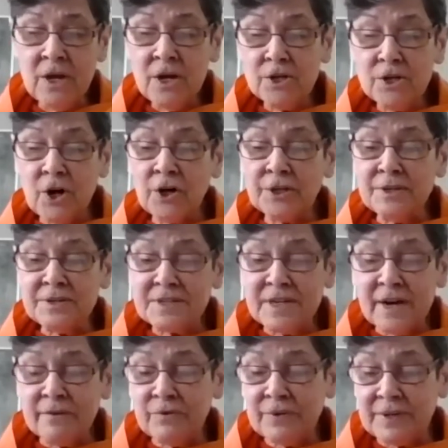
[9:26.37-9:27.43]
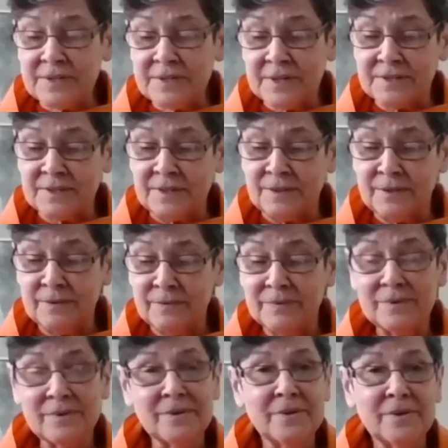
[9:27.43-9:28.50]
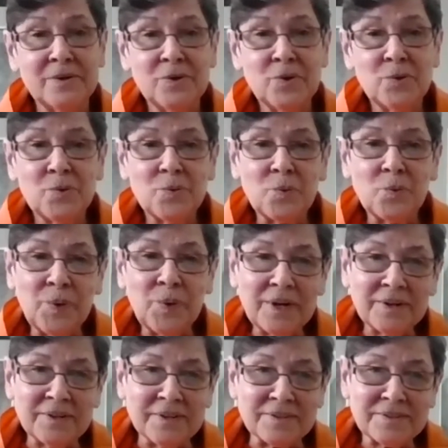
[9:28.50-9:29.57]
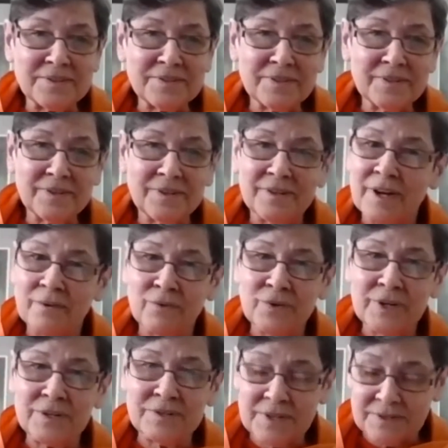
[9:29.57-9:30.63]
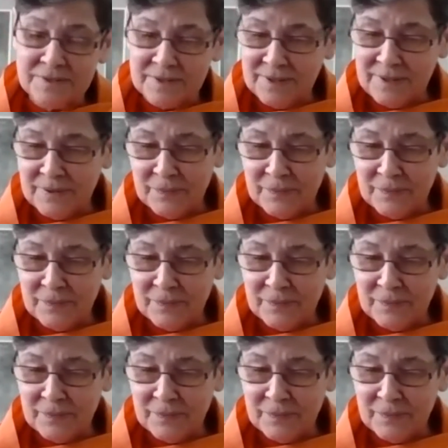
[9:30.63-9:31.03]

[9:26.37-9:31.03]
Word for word: Darkness never existed, weakness never existed.